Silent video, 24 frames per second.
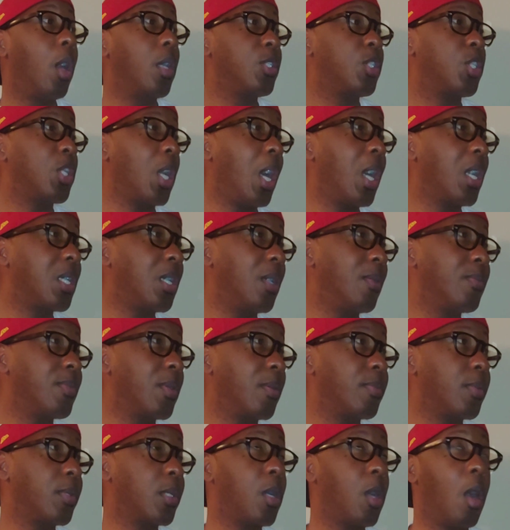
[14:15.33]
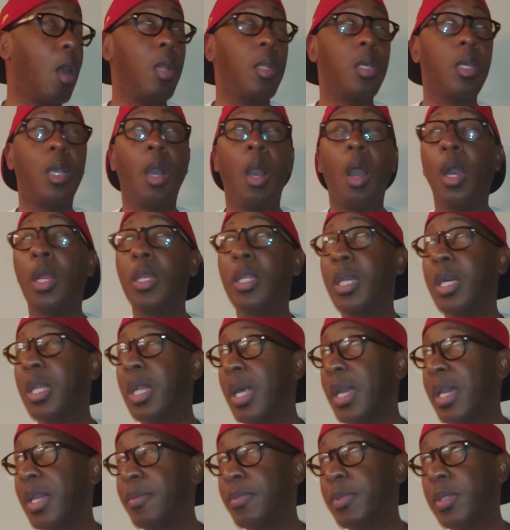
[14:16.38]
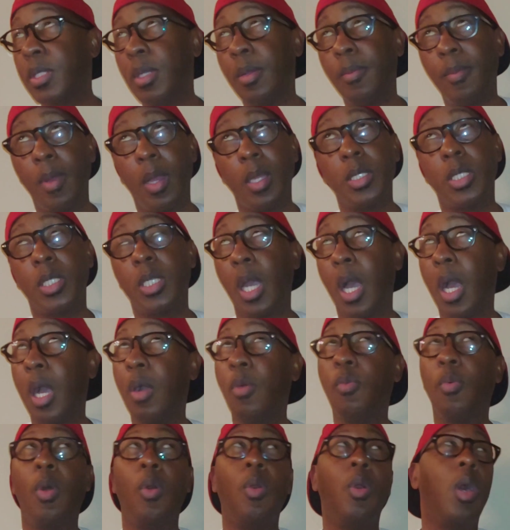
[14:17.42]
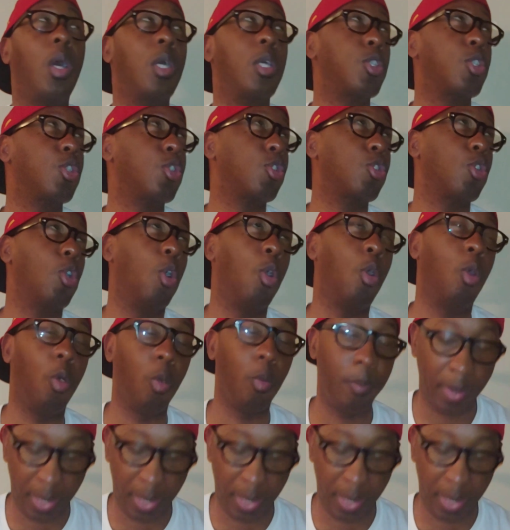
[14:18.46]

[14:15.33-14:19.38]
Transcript: Joc comes up to Karlie. Karlie claims some Joc want her so